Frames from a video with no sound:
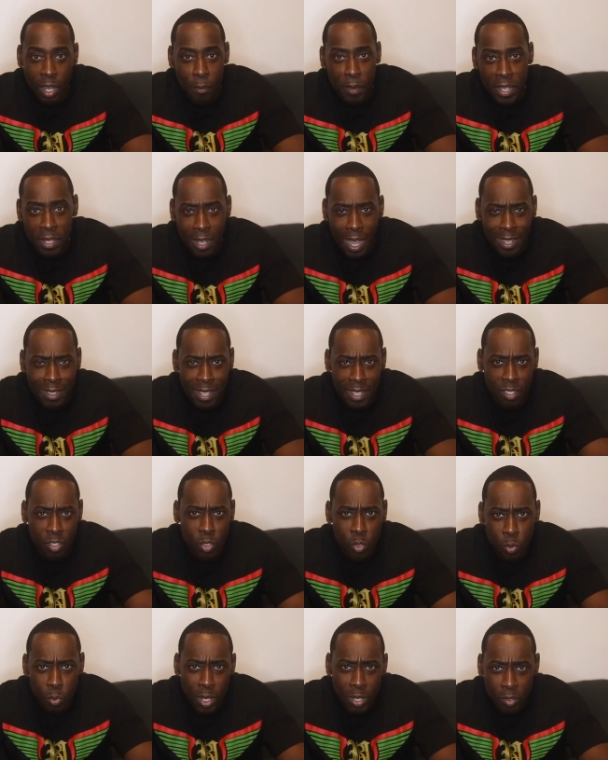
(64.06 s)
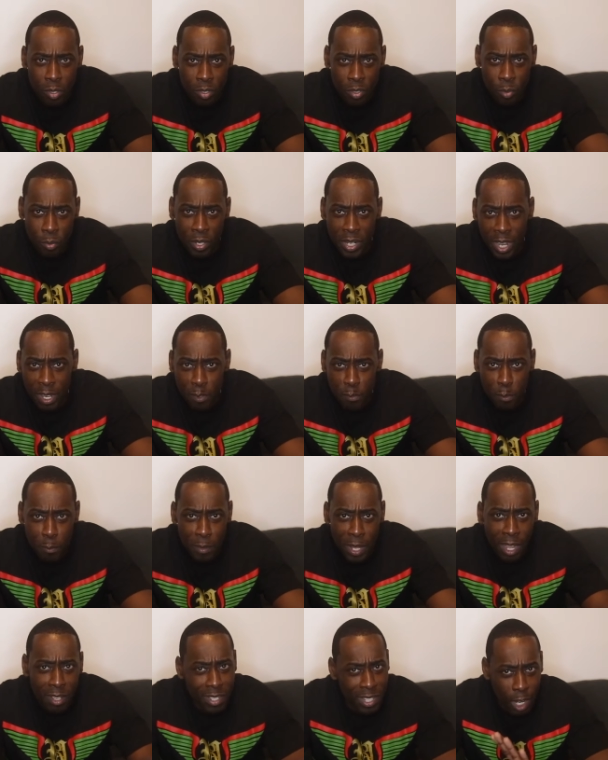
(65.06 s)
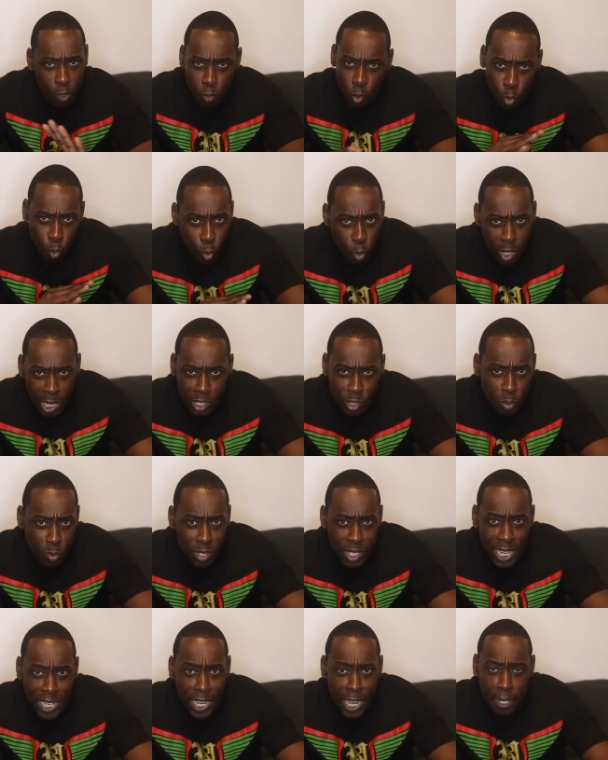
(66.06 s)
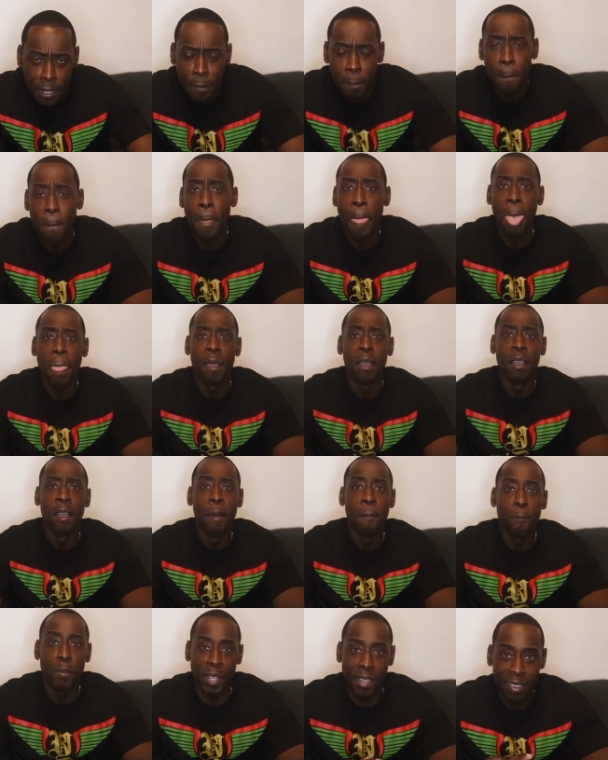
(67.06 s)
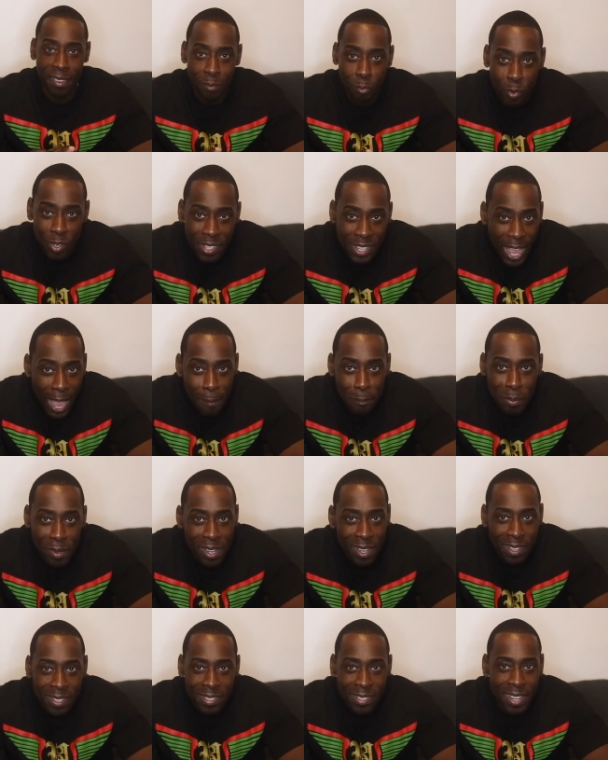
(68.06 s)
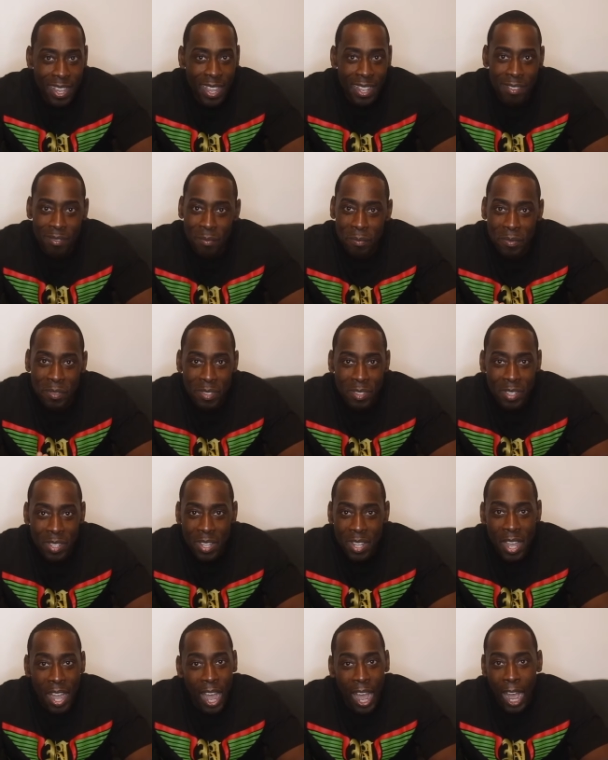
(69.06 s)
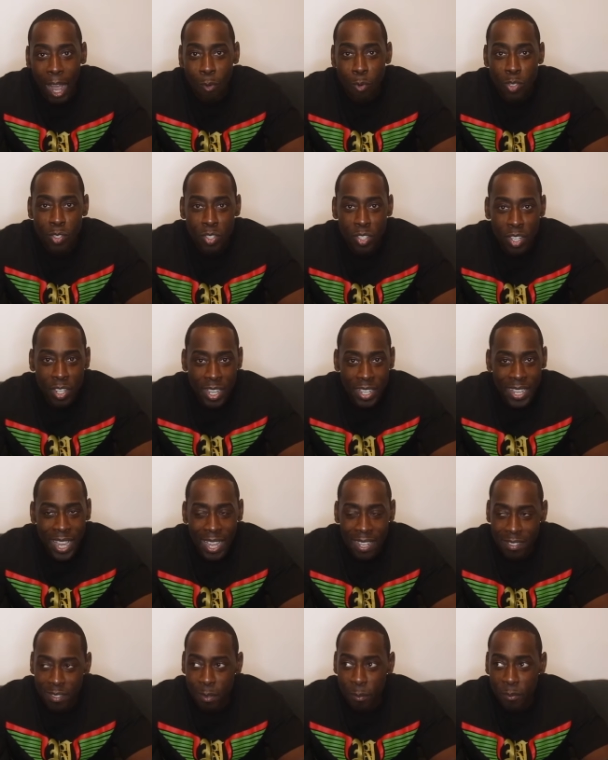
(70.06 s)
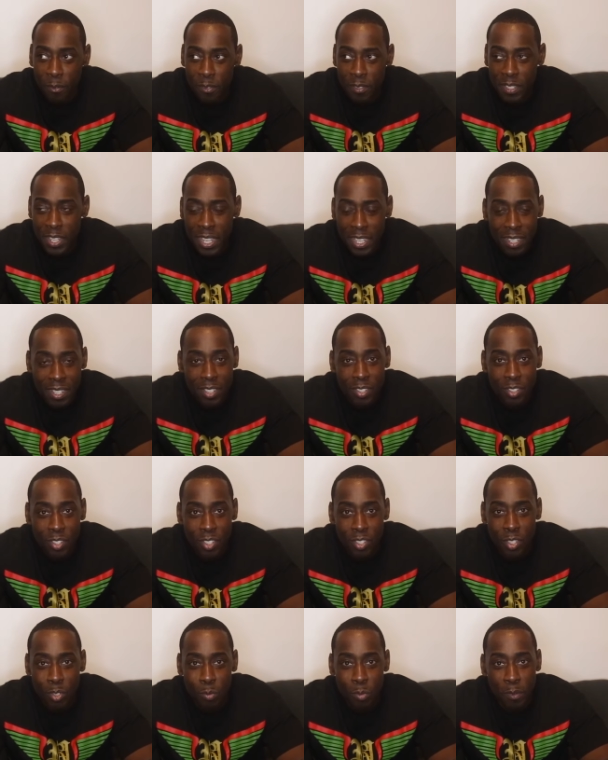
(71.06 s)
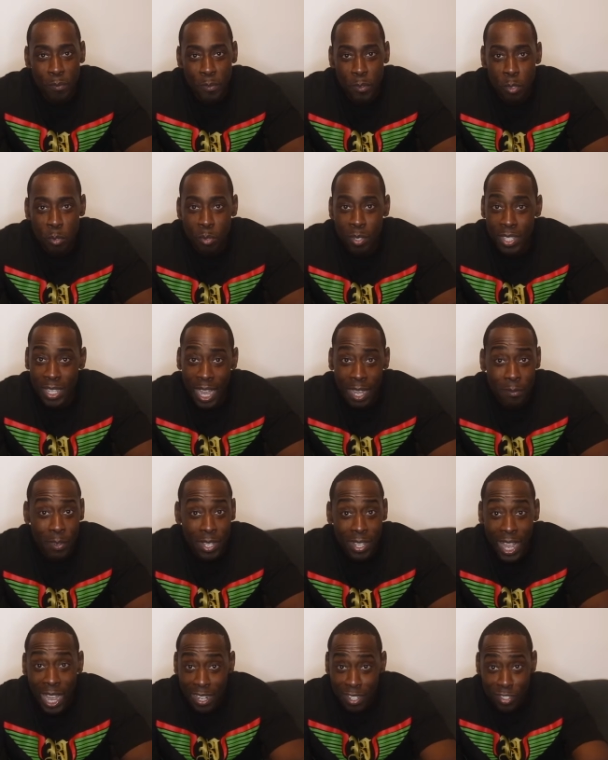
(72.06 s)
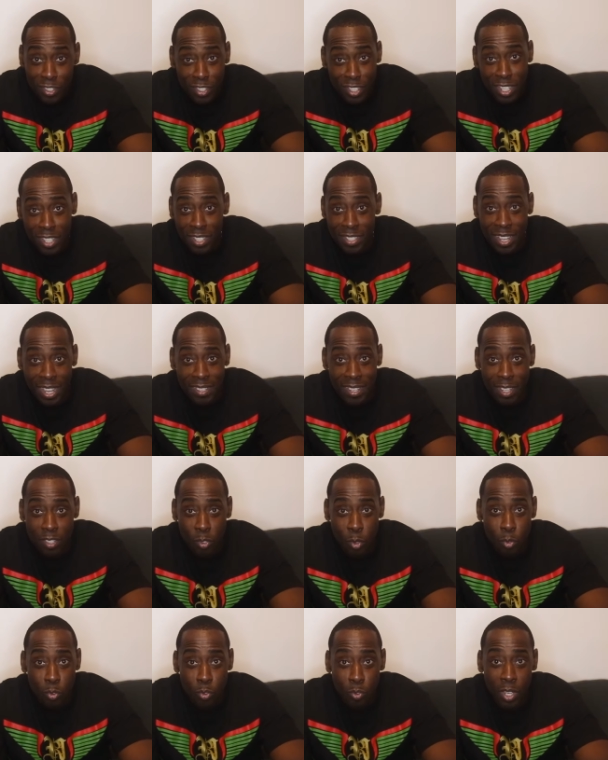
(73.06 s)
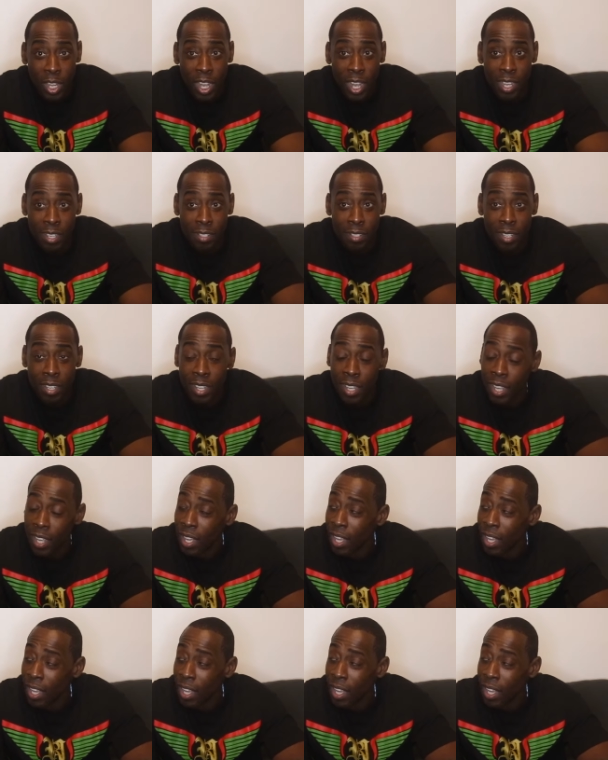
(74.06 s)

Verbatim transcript: come in, I think, 2 to 3 days from now, then I record as soon as I get it. But with that being said, I was looking at some sneakers to review because I have a lot of sneakers, as I told you guys,